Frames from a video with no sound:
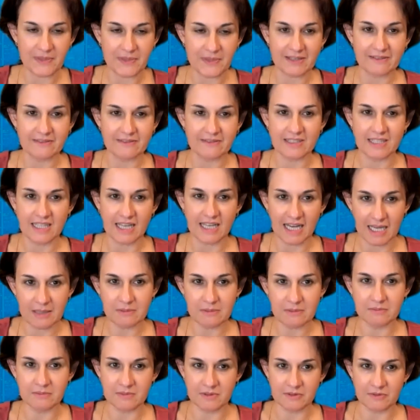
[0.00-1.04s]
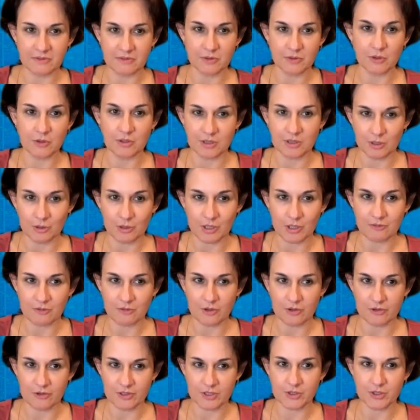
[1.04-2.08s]
even I'm looking
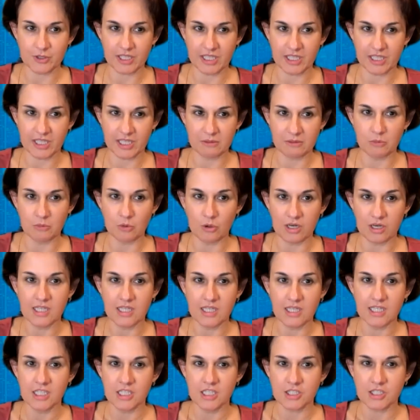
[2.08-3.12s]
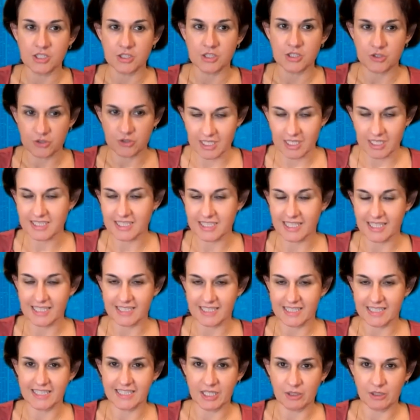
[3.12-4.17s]
forward to hear more: stress
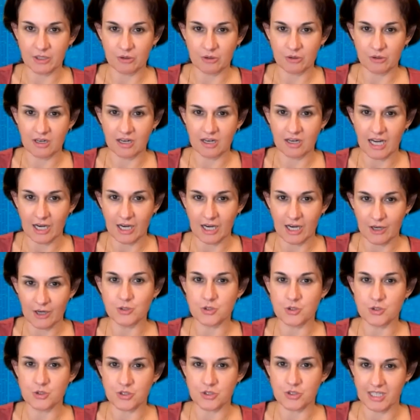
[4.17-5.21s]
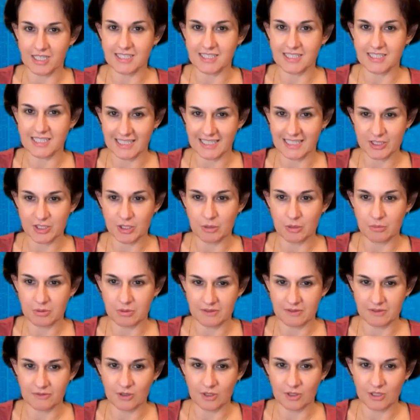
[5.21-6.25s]
testing, or how to stress test your
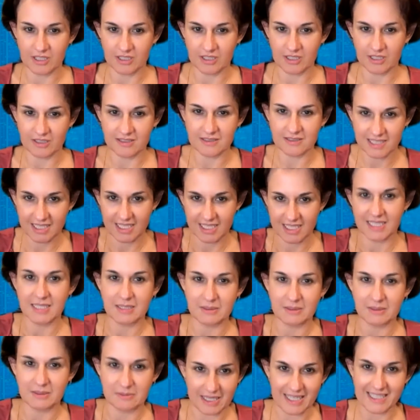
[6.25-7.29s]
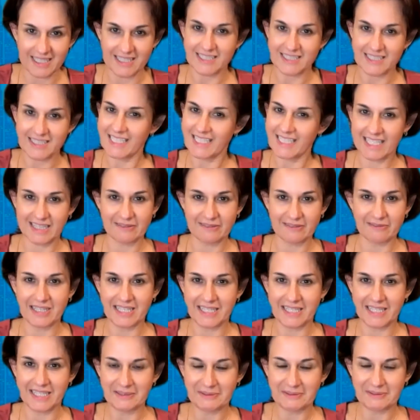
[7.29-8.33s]
portfolio. Ryan, take it
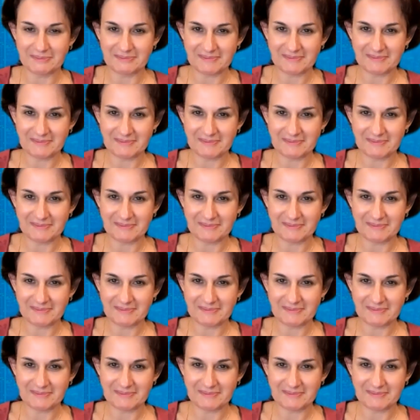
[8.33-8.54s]
away.